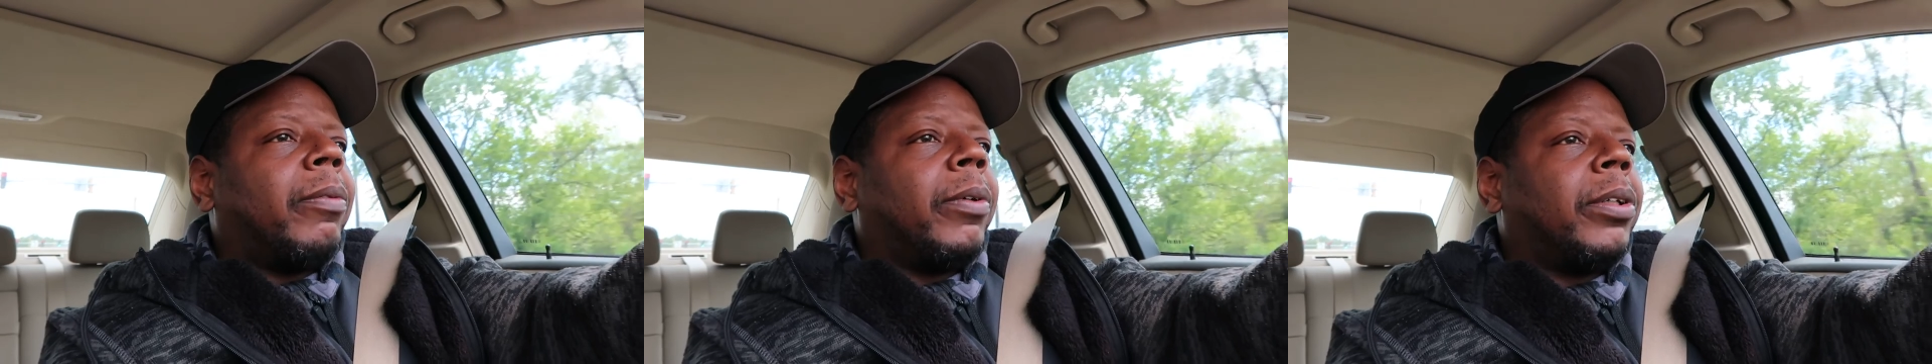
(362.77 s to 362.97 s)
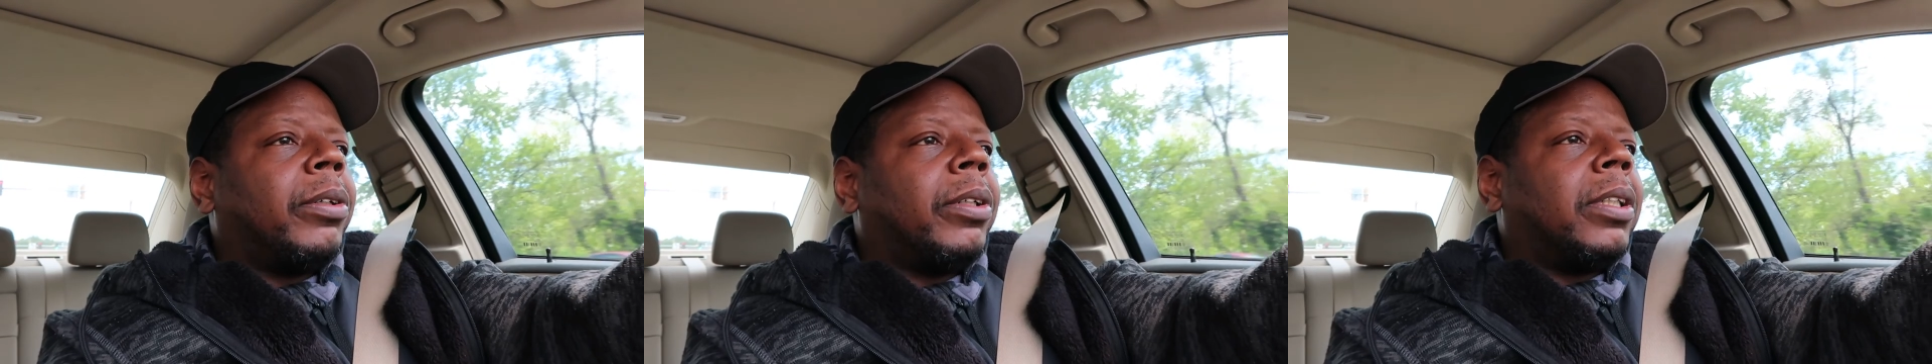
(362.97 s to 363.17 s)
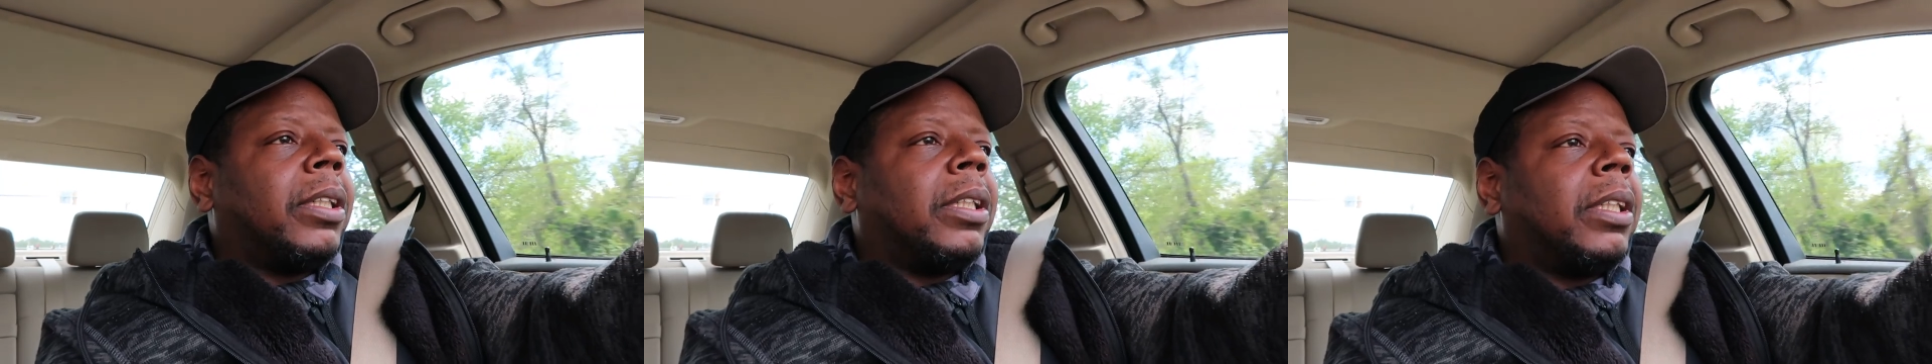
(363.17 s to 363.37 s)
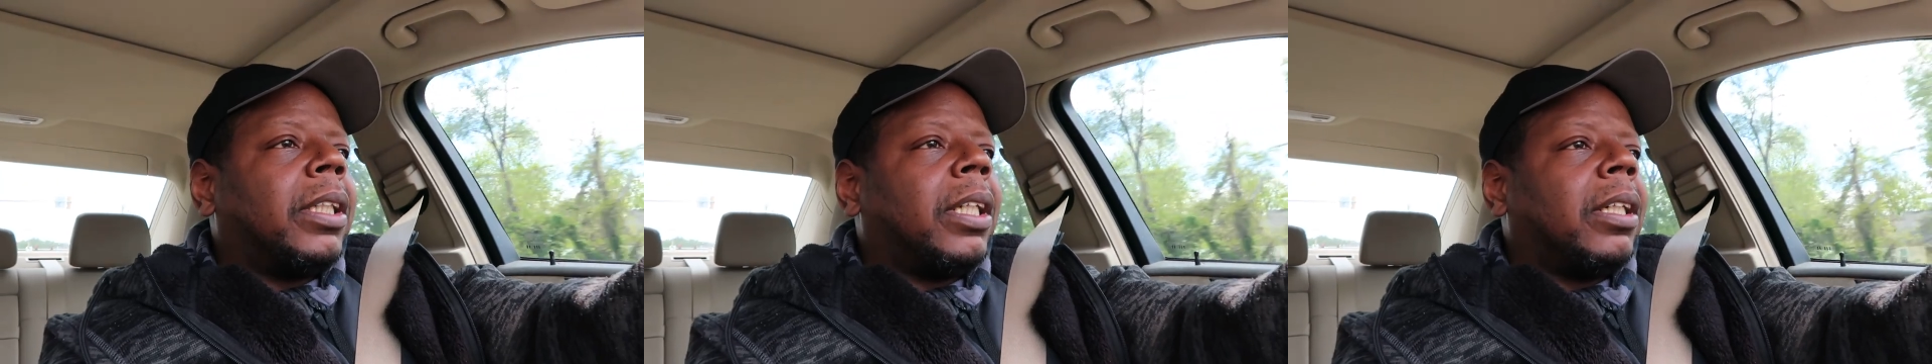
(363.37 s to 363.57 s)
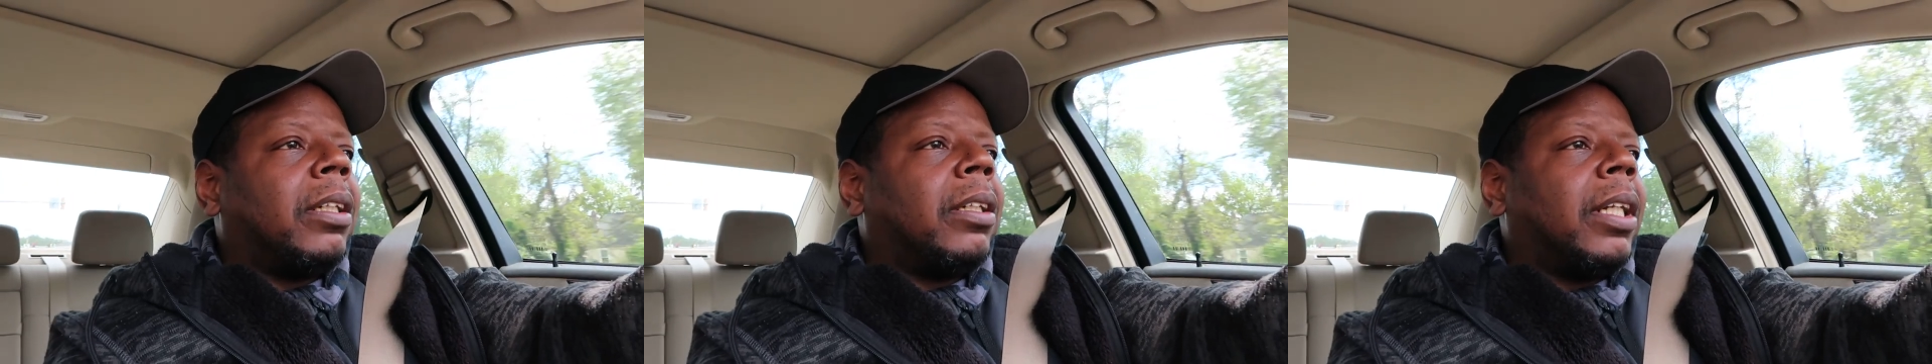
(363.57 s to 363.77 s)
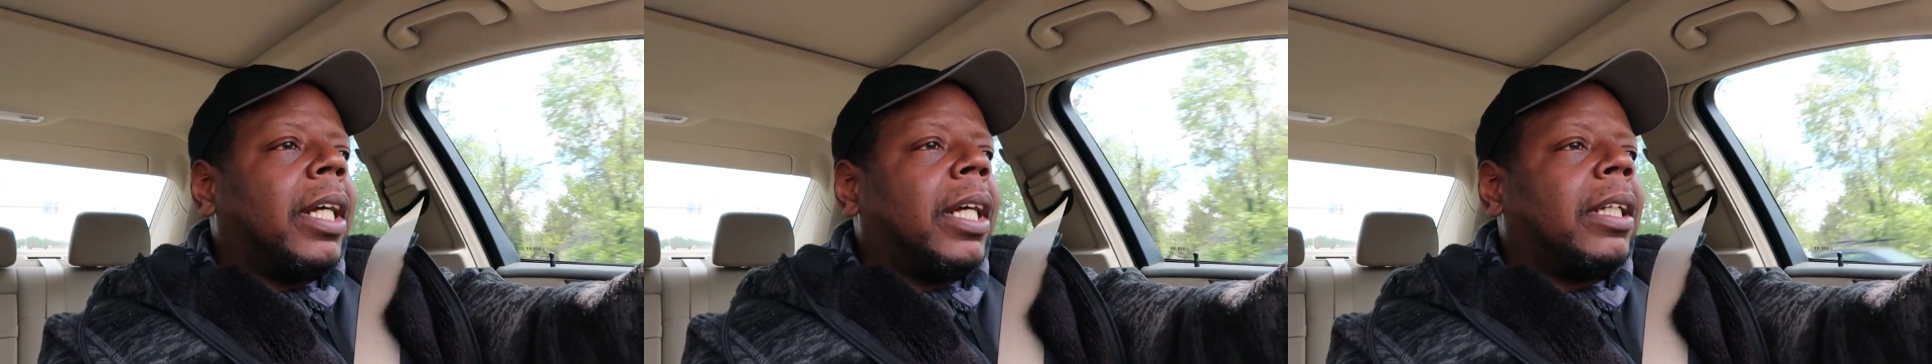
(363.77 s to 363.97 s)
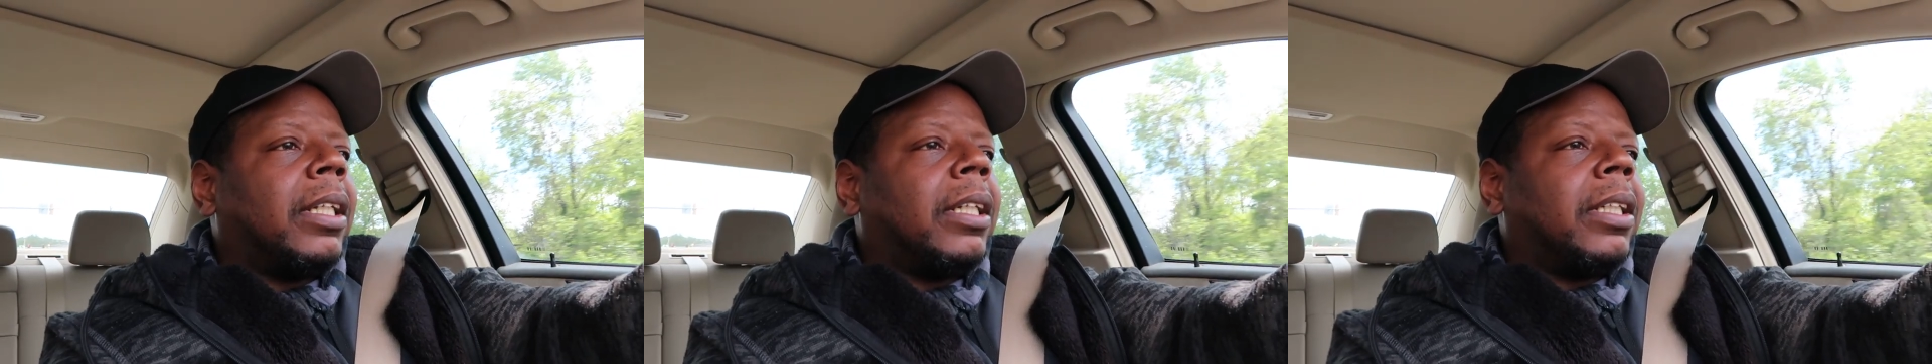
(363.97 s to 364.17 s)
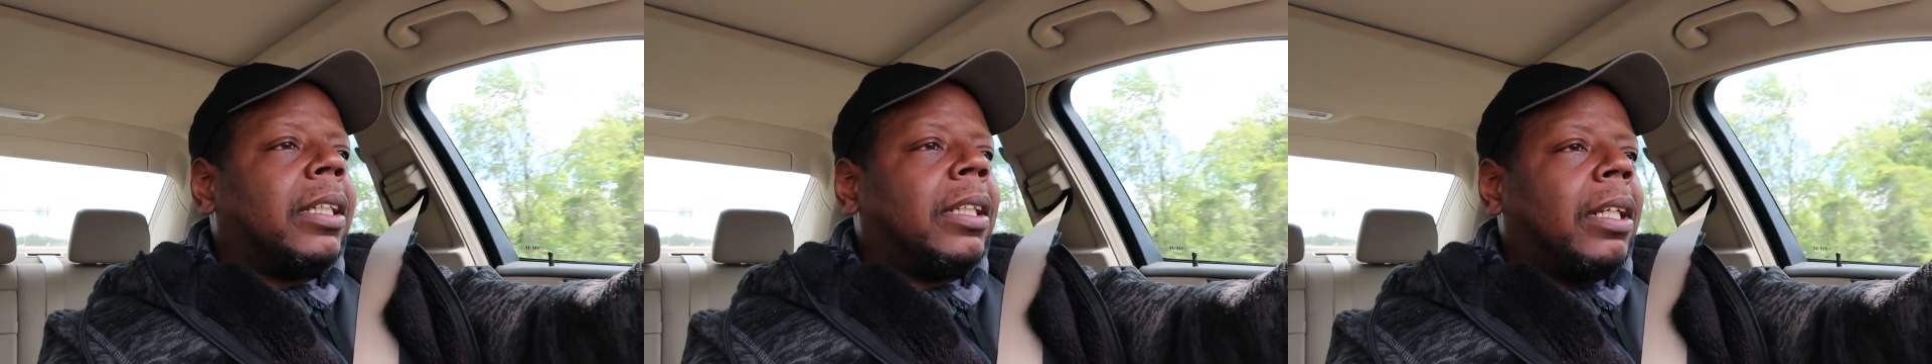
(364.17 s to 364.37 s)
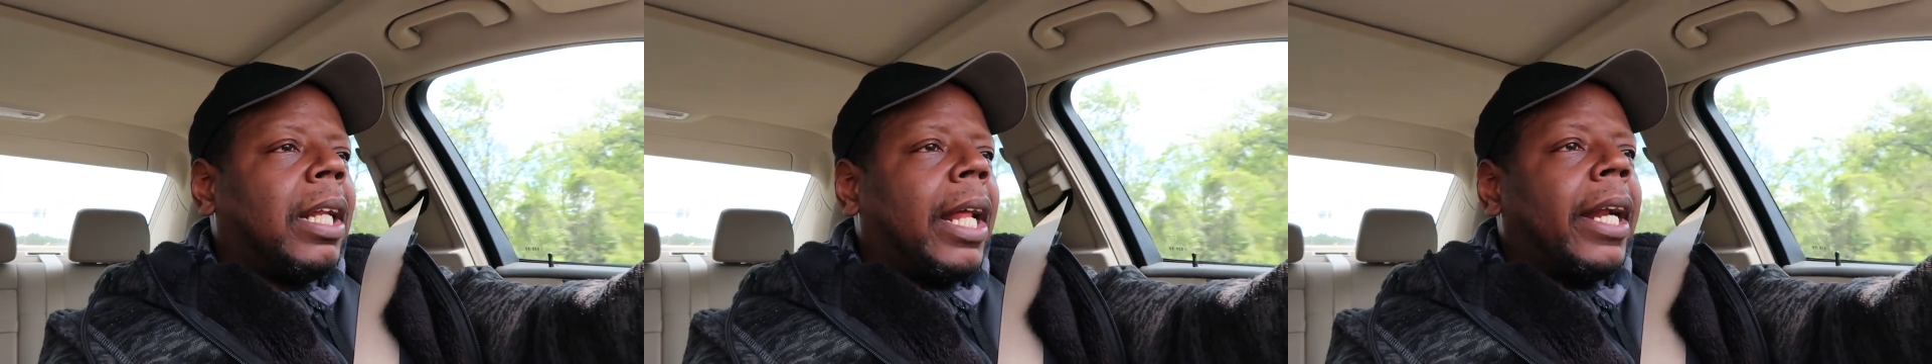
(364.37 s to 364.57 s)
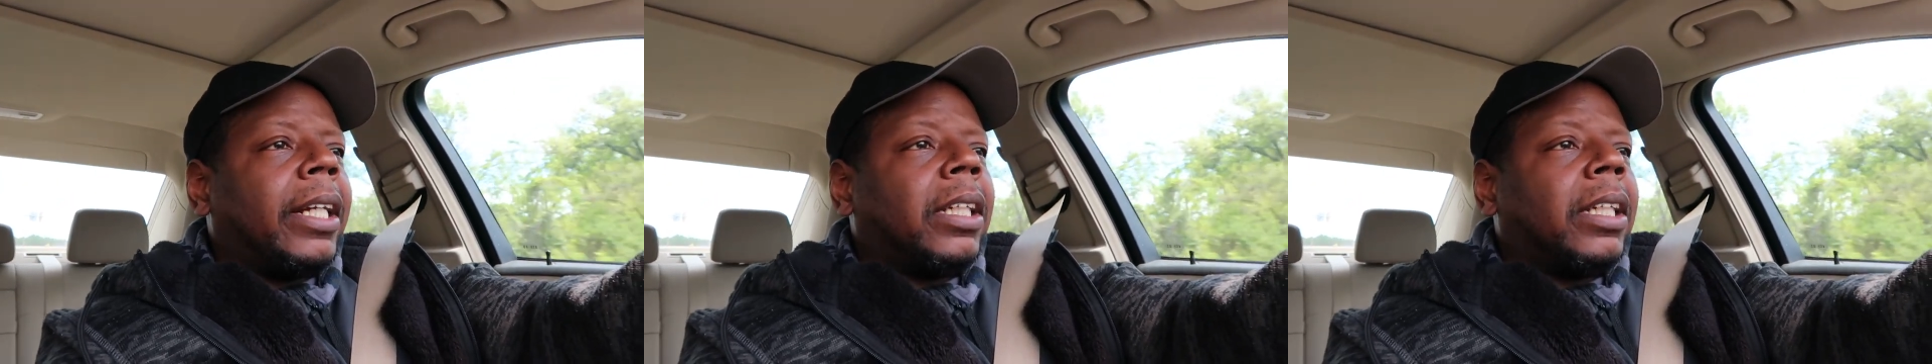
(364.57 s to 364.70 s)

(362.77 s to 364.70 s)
when you consider that a lot